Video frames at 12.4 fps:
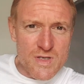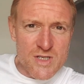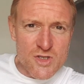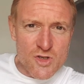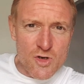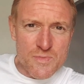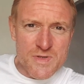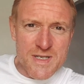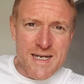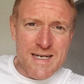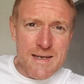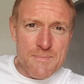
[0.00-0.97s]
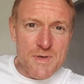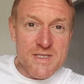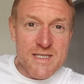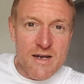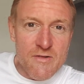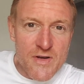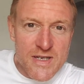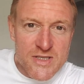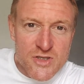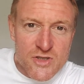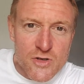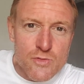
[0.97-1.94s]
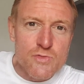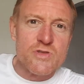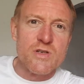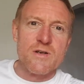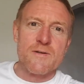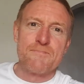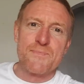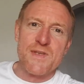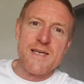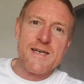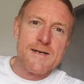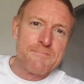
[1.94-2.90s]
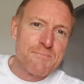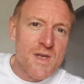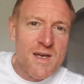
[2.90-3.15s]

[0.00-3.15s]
the shops and get myself a scooter. Yeah,